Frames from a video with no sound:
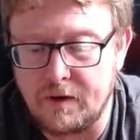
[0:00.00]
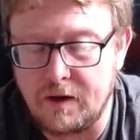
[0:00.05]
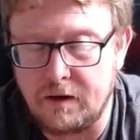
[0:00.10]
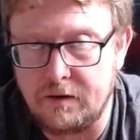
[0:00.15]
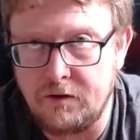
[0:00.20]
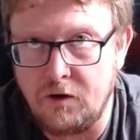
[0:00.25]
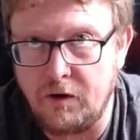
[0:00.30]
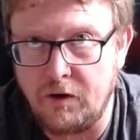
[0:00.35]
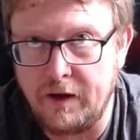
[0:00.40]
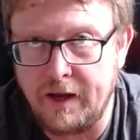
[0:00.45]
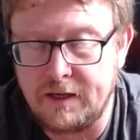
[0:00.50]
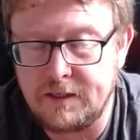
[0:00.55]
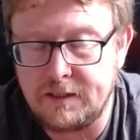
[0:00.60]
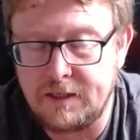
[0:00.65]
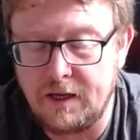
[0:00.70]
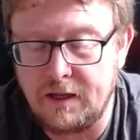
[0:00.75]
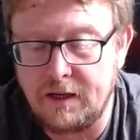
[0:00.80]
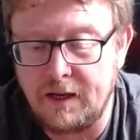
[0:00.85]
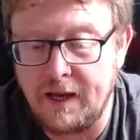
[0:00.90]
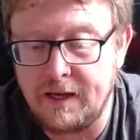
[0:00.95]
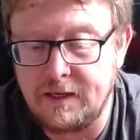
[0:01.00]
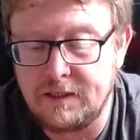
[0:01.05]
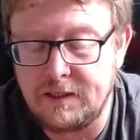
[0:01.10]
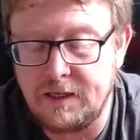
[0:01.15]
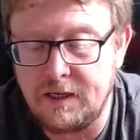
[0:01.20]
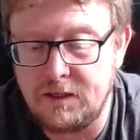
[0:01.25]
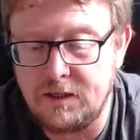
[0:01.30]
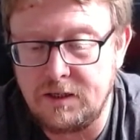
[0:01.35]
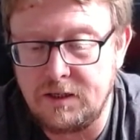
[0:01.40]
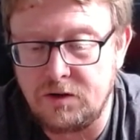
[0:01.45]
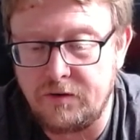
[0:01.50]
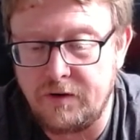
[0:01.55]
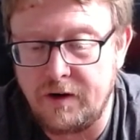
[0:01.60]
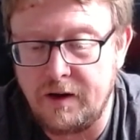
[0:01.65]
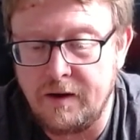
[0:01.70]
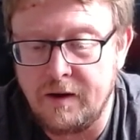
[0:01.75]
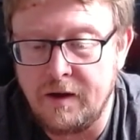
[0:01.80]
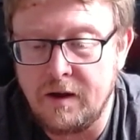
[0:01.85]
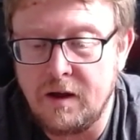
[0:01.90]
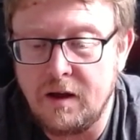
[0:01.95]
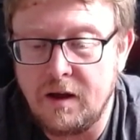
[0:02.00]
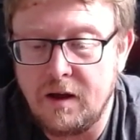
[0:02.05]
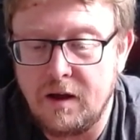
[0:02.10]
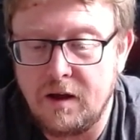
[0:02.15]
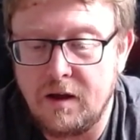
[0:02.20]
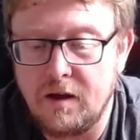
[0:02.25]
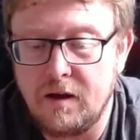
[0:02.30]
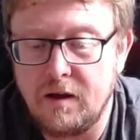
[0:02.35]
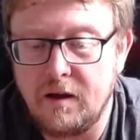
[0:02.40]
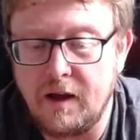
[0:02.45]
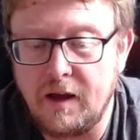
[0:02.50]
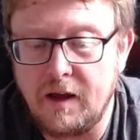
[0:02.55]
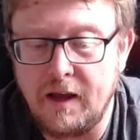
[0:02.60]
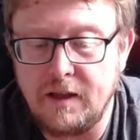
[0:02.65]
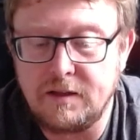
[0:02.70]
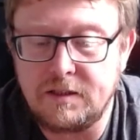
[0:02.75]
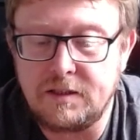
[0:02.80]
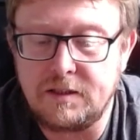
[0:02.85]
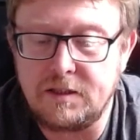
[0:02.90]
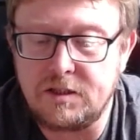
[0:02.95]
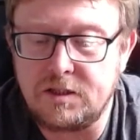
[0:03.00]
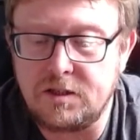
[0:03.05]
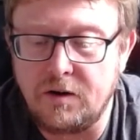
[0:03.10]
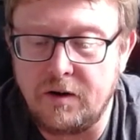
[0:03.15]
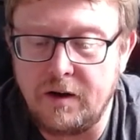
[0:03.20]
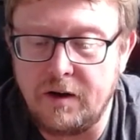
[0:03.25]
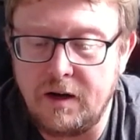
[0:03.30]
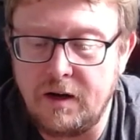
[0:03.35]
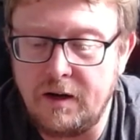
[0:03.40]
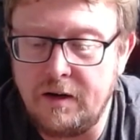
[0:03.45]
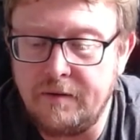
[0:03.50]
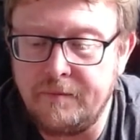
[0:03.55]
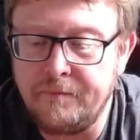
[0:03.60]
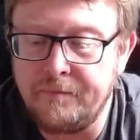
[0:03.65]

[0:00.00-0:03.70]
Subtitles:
not XL, XE, sorry, hence the styling.